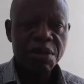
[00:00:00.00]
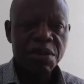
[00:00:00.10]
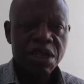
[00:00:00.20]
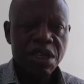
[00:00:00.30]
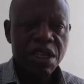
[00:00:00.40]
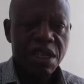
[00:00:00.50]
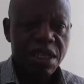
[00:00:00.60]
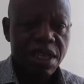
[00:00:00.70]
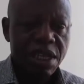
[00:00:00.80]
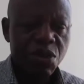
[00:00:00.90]
Do
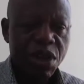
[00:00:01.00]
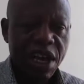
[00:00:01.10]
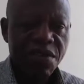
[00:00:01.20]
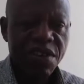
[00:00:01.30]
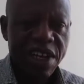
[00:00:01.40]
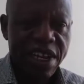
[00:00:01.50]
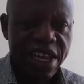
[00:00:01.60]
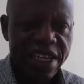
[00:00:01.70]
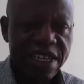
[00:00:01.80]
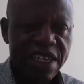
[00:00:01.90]
we have an
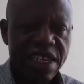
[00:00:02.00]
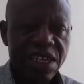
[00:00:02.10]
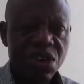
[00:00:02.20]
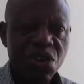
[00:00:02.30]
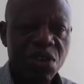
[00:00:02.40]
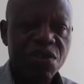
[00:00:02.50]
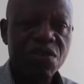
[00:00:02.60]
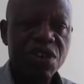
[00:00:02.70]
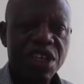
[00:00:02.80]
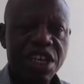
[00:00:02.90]
excess of
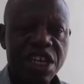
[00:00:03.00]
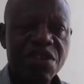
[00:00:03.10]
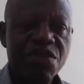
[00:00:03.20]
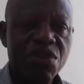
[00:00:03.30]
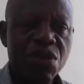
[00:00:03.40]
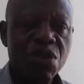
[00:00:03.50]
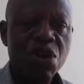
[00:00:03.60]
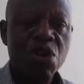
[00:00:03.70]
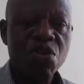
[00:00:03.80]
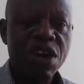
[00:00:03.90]
the inflow
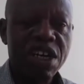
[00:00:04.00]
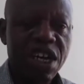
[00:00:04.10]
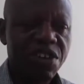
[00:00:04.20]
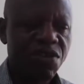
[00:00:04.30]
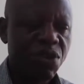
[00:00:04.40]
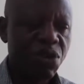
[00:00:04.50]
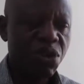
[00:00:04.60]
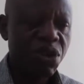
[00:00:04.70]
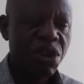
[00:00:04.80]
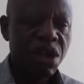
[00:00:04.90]
over cash flow?
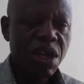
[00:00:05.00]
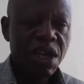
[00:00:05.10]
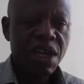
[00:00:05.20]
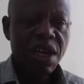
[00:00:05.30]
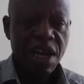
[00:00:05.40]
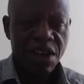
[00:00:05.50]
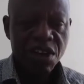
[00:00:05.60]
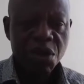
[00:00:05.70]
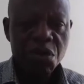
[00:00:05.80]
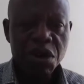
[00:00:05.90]

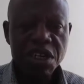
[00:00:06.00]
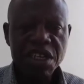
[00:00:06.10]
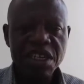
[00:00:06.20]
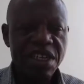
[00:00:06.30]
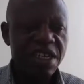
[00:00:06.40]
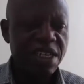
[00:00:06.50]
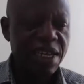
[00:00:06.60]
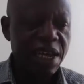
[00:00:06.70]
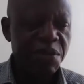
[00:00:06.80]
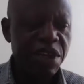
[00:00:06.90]
Another one is the
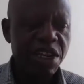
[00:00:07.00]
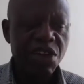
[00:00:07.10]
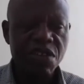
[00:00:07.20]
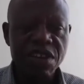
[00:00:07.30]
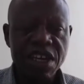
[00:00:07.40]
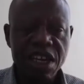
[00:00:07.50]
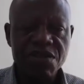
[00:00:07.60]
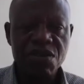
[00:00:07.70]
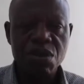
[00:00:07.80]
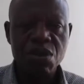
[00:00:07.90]
timing of the
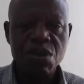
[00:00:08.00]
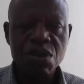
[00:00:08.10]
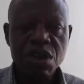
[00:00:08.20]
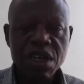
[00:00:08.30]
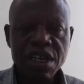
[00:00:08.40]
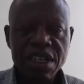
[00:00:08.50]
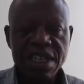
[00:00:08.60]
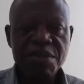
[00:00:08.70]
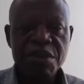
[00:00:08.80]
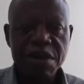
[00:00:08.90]
cash flow. The
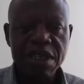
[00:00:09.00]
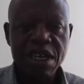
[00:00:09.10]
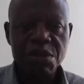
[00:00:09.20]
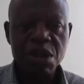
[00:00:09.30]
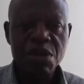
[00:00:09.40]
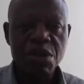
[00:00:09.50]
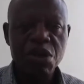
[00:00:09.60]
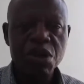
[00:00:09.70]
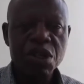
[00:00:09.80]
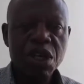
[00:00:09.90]
timing matters
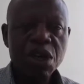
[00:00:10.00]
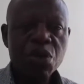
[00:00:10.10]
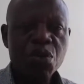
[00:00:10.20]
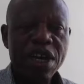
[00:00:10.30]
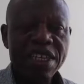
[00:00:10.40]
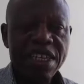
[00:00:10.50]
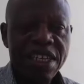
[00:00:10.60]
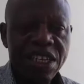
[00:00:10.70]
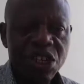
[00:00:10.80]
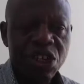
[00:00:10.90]
because we are
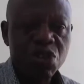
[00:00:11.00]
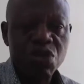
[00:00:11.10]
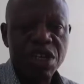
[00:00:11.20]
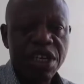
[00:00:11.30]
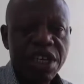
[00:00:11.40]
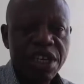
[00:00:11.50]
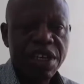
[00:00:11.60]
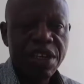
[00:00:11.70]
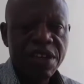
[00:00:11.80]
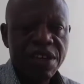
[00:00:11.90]
taking decision today
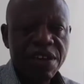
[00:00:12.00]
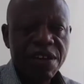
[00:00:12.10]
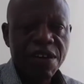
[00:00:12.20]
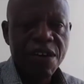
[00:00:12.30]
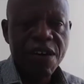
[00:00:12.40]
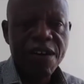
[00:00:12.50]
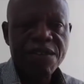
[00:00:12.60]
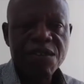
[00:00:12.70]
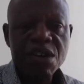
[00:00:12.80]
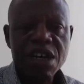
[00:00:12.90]

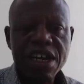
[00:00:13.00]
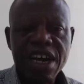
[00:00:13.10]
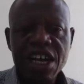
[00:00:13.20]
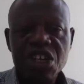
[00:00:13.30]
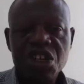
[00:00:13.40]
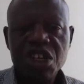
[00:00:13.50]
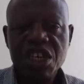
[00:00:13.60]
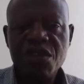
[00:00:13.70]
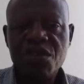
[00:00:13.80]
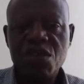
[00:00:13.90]
of cash
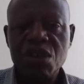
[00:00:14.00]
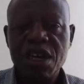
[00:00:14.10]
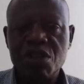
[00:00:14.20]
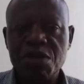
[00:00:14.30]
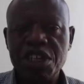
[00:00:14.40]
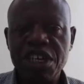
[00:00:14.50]
inflows that will be